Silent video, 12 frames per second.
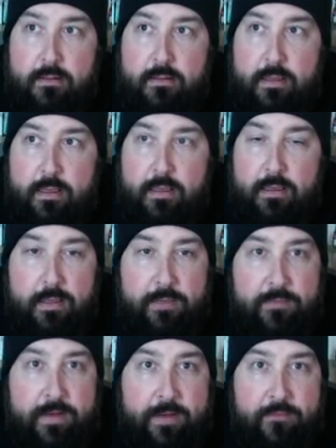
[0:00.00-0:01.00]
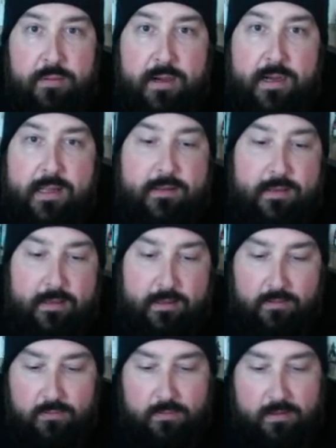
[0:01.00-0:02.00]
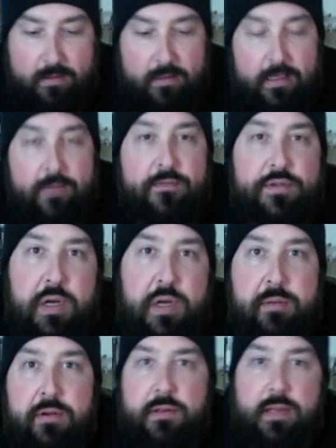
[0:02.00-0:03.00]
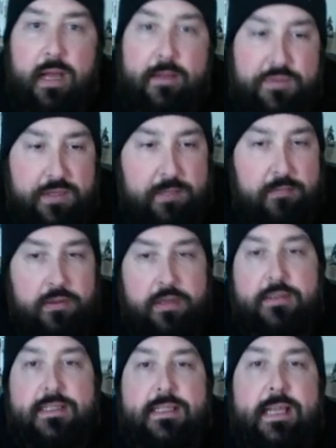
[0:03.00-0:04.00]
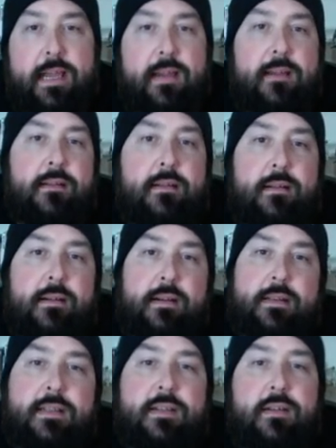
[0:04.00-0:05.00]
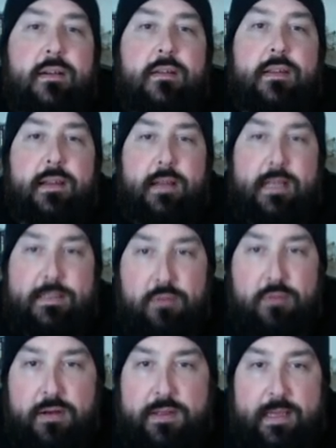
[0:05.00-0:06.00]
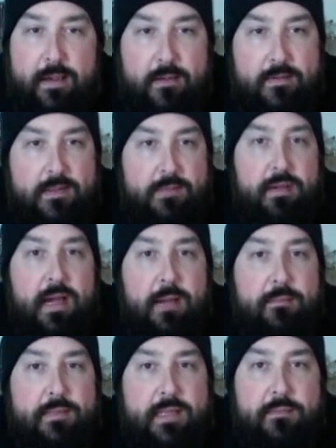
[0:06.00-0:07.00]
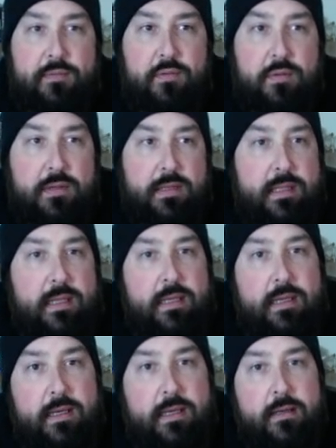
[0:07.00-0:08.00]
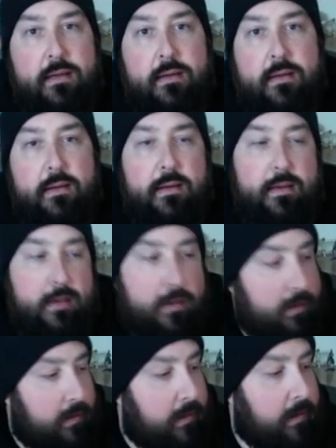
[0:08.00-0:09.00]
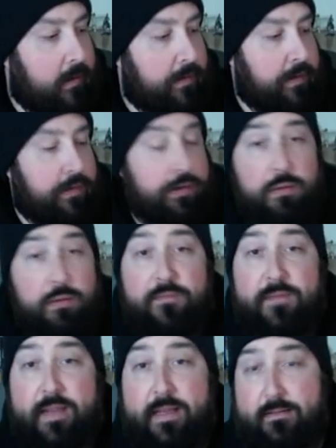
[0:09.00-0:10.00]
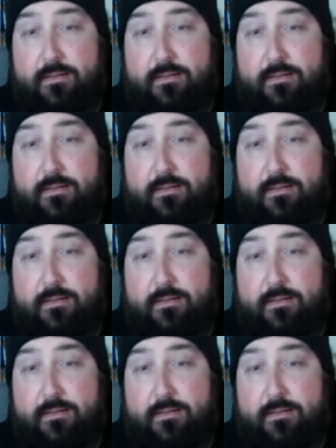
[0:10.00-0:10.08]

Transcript: Hey, good evening, everybody. Thank you uh, again for joining me on the live stream earlier today. Uh, I just saw that Esmeralda's house popped up on the uh, the new event